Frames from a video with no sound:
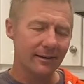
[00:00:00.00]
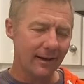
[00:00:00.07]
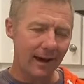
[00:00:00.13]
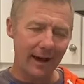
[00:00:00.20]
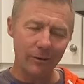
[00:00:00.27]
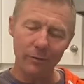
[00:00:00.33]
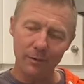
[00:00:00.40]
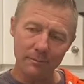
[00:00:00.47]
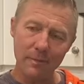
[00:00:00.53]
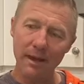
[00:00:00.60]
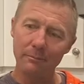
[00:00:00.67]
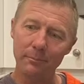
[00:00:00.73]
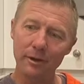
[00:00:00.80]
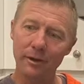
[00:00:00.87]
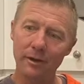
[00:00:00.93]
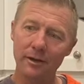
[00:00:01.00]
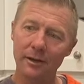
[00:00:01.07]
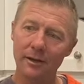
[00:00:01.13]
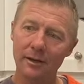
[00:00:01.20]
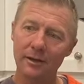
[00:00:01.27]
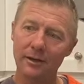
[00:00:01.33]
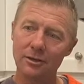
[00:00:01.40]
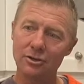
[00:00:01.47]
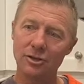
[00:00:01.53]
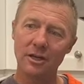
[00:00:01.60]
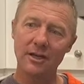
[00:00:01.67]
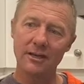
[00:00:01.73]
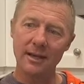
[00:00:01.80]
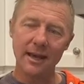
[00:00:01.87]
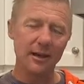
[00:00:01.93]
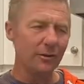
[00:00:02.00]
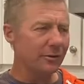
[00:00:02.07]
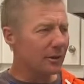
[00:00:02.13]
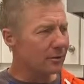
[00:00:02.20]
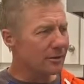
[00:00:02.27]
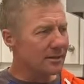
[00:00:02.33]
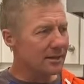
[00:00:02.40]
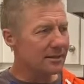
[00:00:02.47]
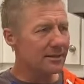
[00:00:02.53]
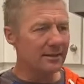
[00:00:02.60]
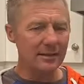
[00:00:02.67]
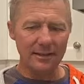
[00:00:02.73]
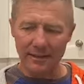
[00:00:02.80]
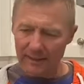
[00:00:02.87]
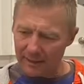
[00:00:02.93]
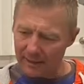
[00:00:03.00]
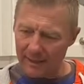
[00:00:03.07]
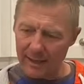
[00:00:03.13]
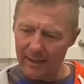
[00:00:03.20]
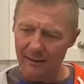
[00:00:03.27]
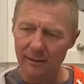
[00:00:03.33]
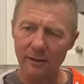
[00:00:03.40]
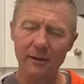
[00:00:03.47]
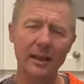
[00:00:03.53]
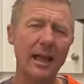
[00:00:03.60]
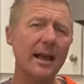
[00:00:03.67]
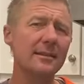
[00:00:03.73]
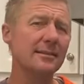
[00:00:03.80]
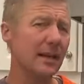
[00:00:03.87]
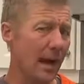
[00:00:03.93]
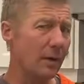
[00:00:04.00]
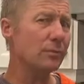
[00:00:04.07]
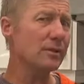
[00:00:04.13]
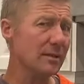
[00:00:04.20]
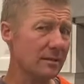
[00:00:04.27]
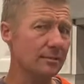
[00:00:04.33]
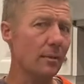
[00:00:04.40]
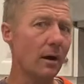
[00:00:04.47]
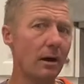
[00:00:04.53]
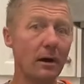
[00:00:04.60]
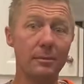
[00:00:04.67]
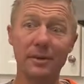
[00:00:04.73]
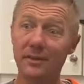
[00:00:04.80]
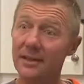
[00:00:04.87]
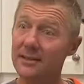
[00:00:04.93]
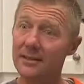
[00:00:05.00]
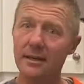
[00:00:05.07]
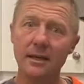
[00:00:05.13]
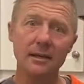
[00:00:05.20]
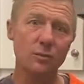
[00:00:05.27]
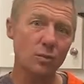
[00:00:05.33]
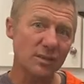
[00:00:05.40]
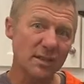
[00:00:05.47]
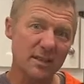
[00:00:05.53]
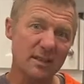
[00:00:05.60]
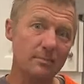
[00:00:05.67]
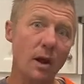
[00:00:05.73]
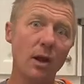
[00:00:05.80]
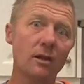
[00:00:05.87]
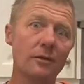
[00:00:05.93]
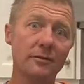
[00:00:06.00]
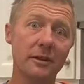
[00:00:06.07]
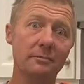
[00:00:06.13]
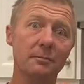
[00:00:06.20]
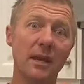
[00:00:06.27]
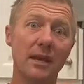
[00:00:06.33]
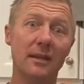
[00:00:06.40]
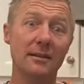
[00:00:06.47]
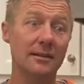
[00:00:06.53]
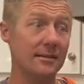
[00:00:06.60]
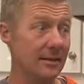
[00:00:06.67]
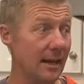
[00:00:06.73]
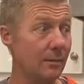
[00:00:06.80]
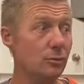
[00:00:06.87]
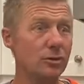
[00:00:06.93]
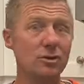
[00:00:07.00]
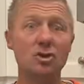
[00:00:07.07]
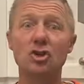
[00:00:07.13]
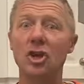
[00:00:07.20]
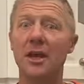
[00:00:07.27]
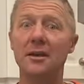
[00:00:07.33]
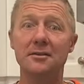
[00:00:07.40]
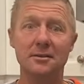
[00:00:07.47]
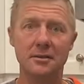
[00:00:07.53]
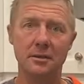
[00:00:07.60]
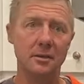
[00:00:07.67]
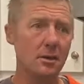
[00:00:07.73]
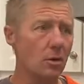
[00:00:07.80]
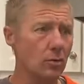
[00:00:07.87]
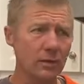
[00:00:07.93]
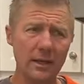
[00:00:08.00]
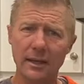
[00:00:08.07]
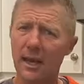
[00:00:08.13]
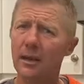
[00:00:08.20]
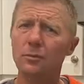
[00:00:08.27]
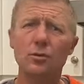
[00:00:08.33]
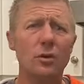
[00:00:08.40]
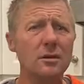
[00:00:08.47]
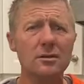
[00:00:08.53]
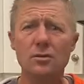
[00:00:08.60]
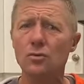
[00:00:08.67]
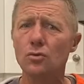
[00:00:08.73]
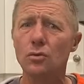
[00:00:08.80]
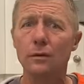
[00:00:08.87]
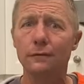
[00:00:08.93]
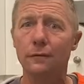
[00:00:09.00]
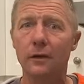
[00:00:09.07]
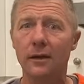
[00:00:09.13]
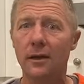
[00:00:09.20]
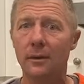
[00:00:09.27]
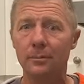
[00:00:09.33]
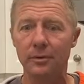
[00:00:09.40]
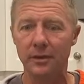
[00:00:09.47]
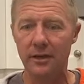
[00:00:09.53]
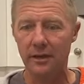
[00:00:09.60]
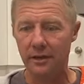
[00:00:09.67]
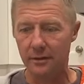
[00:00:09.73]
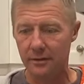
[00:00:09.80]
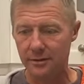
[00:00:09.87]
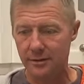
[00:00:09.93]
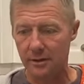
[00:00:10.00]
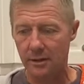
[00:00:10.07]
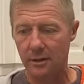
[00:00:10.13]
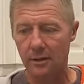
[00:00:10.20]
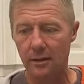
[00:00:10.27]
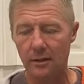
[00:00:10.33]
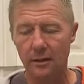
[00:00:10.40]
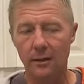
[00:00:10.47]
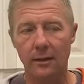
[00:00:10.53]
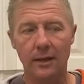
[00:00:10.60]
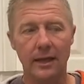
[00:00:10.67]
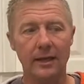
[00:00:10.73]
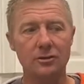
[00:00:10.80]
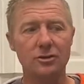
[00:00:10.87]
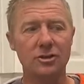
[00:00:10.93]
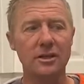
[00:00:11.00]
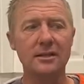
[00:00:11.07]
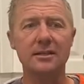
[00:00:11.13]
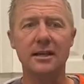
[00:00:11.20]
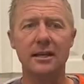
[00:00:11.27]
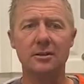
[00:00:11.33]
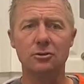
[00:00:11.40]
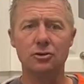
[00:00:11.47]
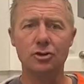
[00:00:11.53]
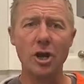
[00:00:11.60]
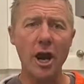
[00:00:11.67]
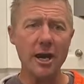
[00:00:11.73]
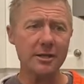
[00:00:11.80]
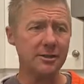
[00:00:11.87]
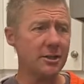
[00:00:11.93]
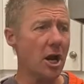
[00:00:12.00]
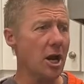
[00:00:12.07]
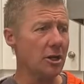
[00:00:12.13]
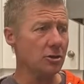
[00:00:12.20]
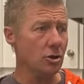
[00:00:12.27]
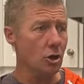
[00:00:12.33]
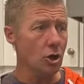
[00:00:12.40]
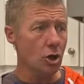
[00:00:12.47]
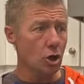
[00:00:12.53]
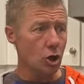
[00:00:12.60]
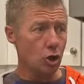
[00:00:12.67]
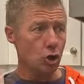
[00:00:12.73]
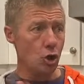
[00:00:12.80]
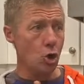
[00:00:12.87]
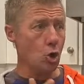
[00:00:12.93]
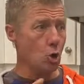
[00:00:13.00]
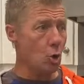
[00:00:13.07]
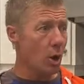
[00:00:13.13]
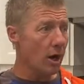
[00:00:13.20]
I remember she yelled, there was this little kid in her class, and I was small, but this kid was smaller than me, and his name was Jason. He only came to our school for a couple of years. And she said, "Jason, you!"